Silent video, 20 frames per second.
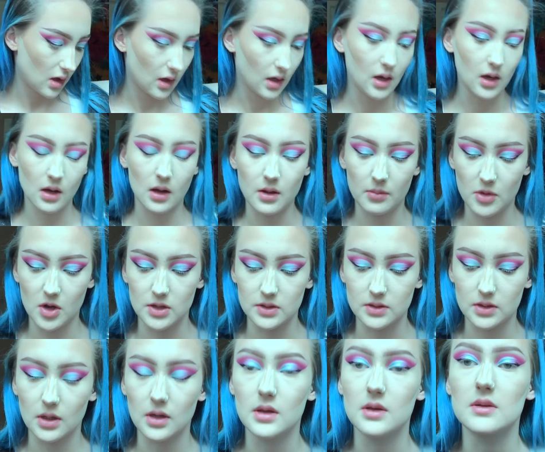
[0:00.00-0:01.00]
and I'm
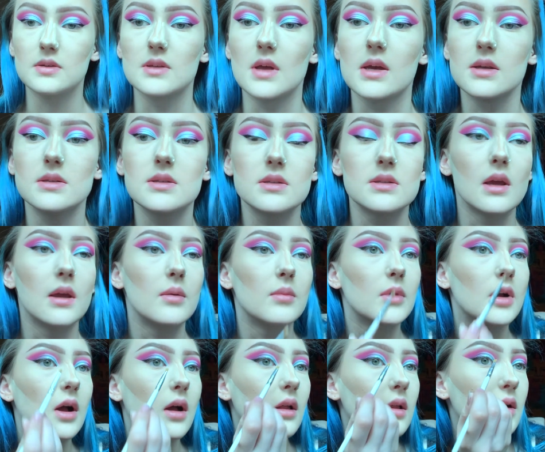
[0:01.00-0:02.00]
also gonna use that same
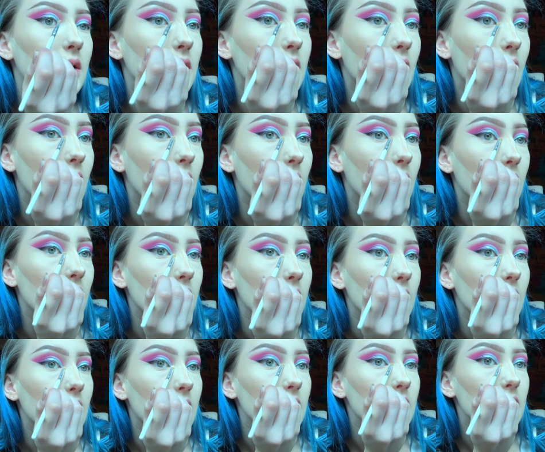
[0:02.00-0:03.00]
color to
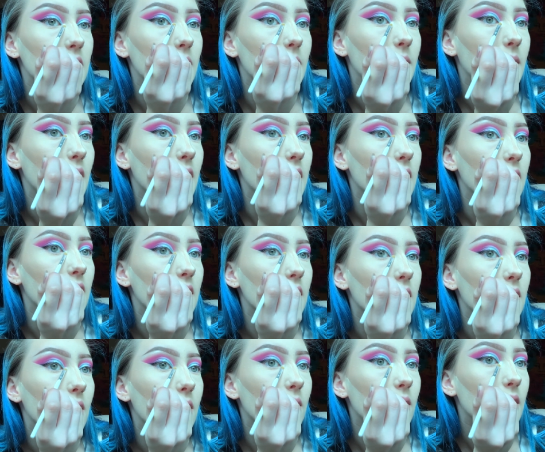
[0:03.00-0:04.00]
highlight my inner
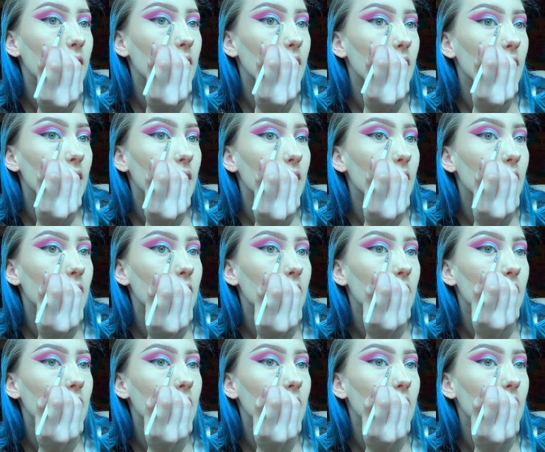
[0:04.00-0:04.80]
corner.